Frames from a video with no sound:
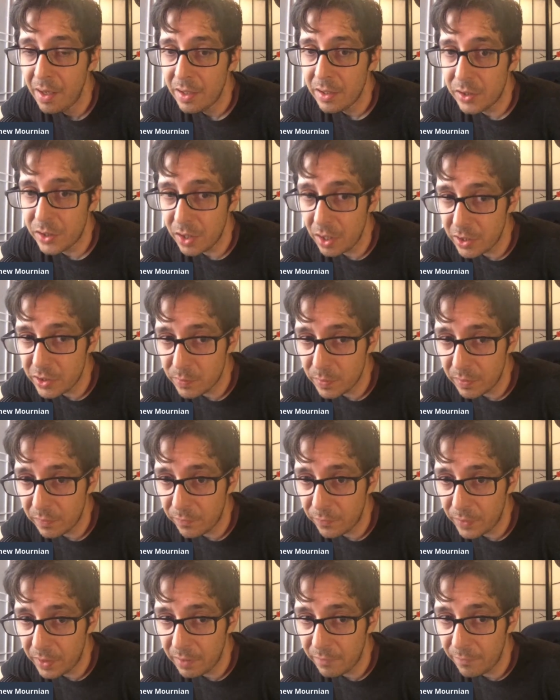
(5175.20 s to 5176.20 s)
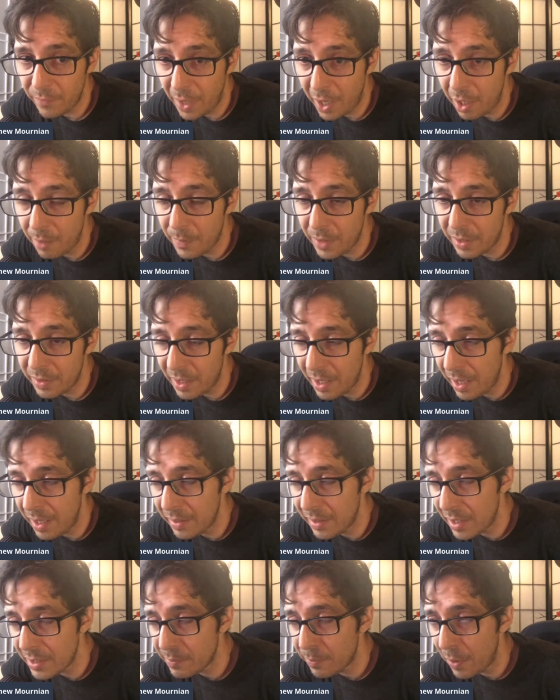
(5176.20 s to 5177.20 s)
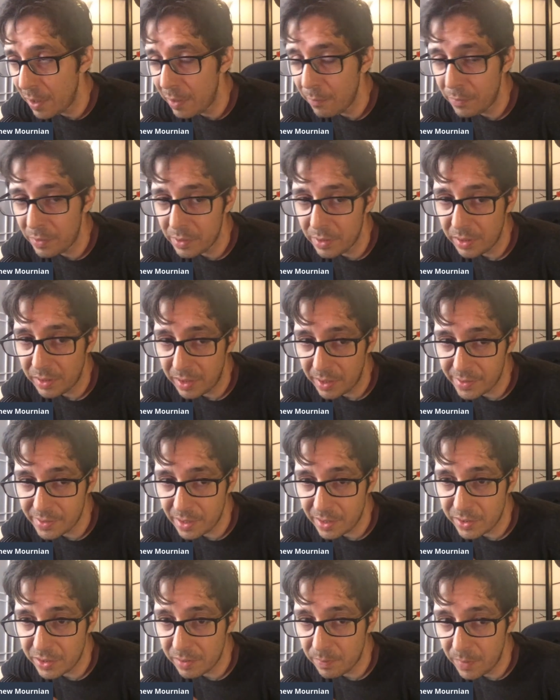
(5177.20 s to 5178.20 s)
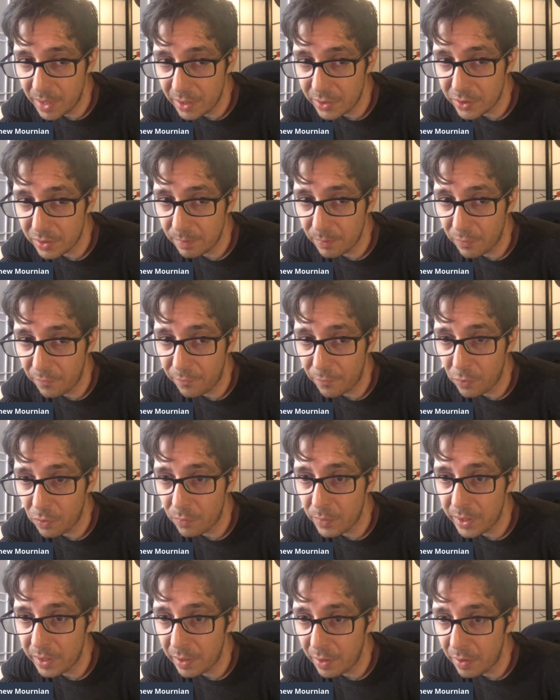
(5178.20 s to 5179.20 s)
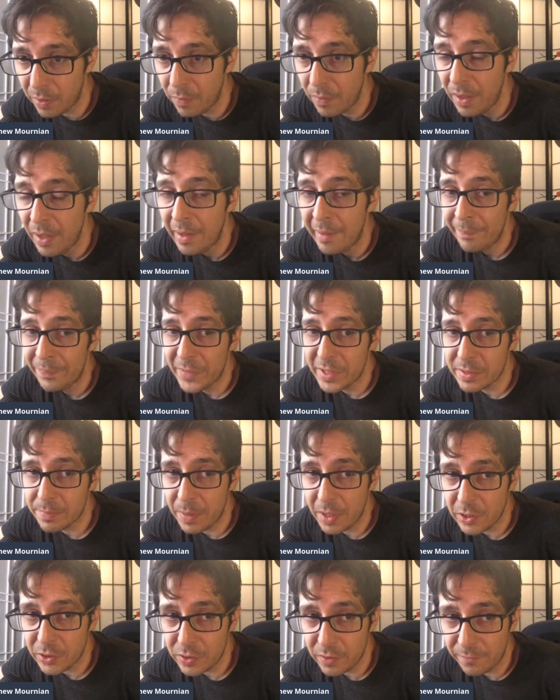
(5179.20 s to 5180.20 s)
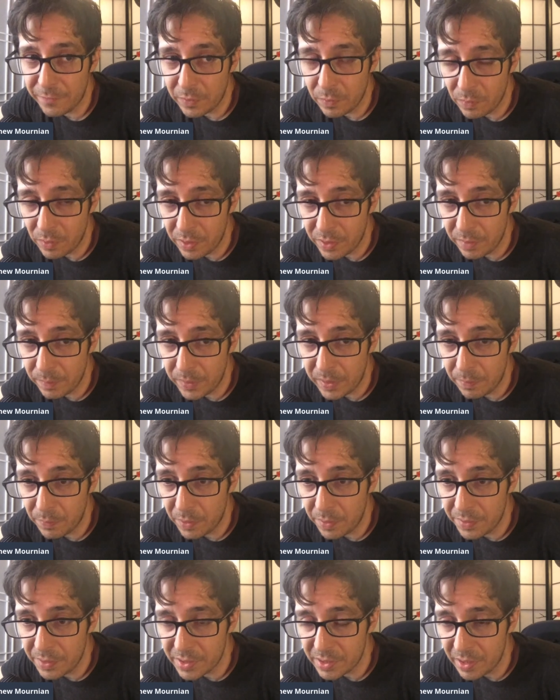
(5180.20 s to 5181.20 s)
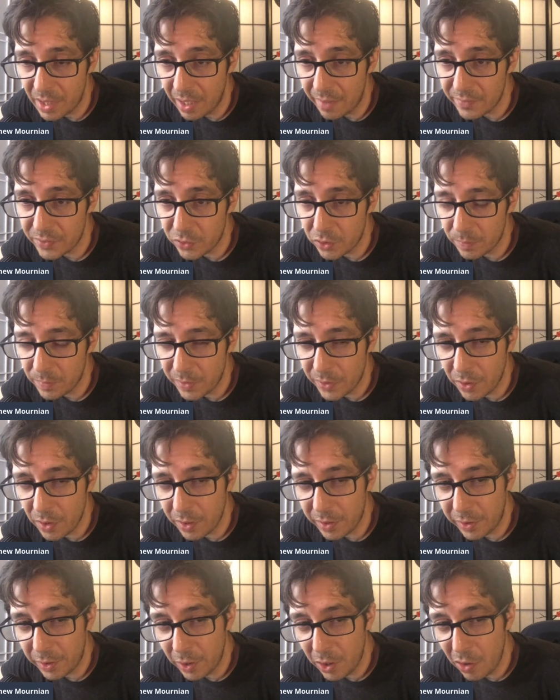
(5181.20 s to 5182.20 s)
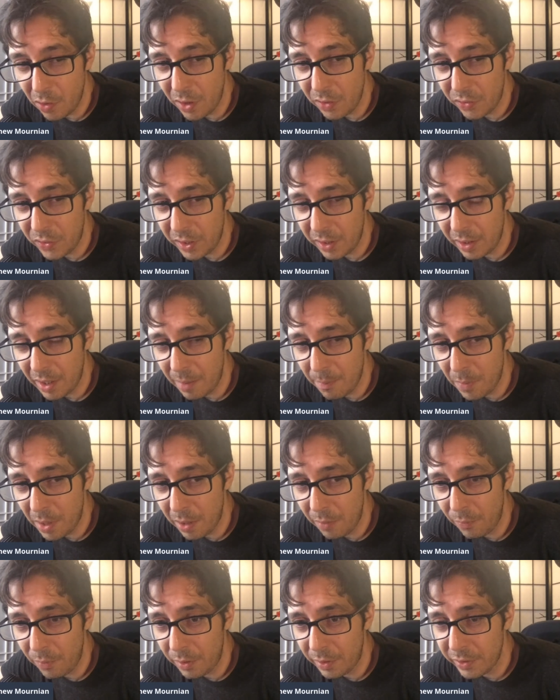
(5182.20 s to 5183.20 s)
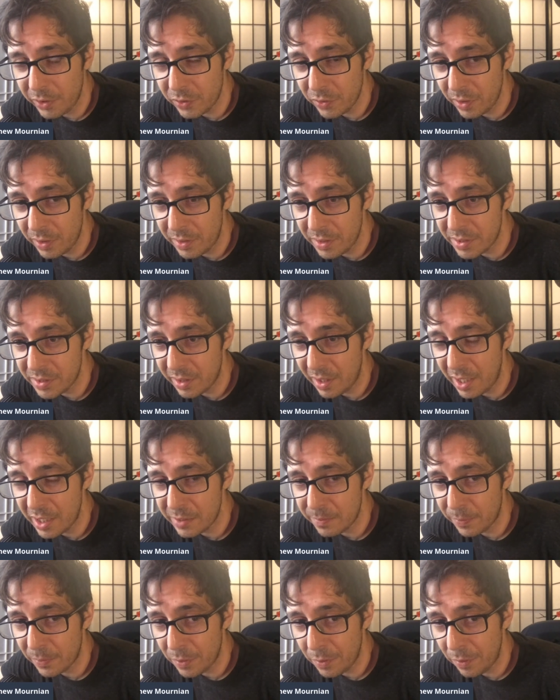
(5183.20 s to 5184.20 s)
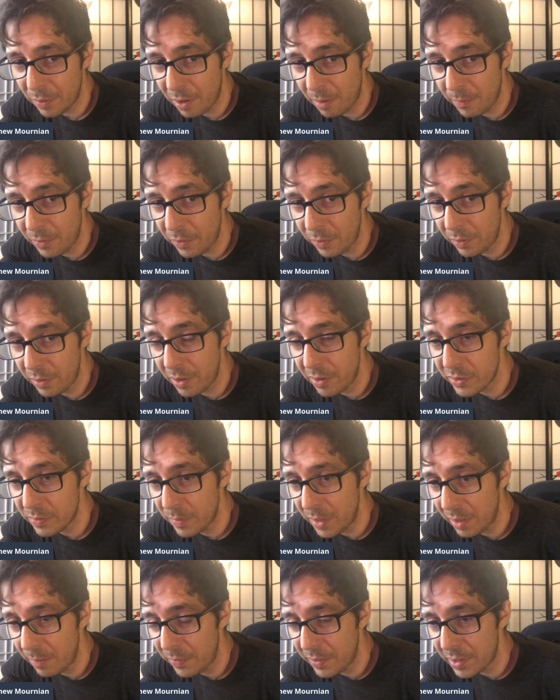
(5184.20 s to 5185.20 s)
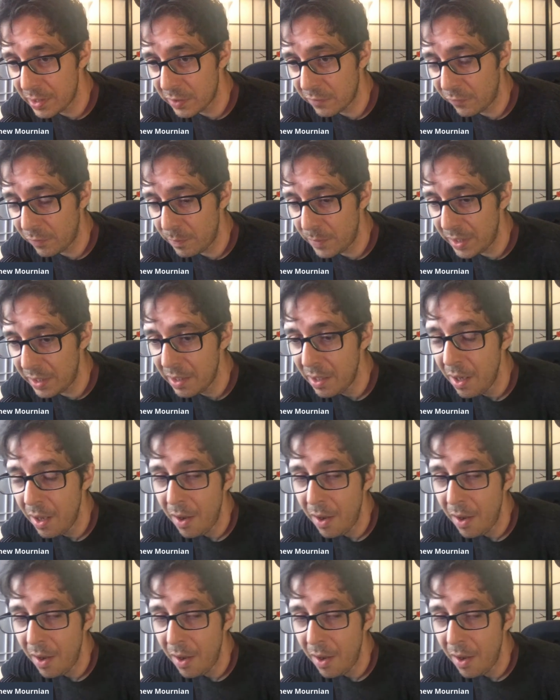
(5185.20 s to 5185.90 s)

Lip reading: judgment-free environment. That's probably one of the things I should mention before we go, especially if you're one of the people on this live stream and you're like, I think I might want to join this guy's program. Who knows? Maybe it's for me.